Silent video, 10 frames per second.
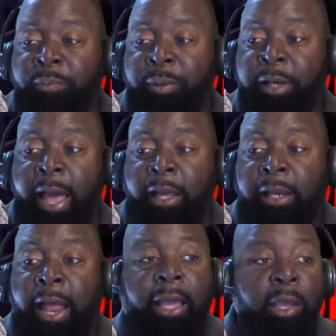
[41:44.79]
and
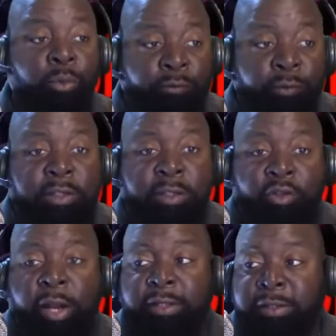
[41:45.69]
like he was fixing to
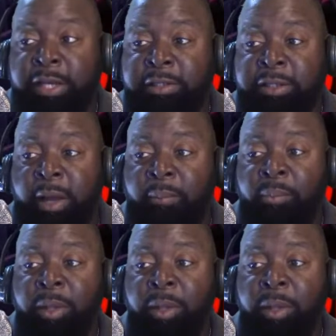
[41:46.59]
try to say something,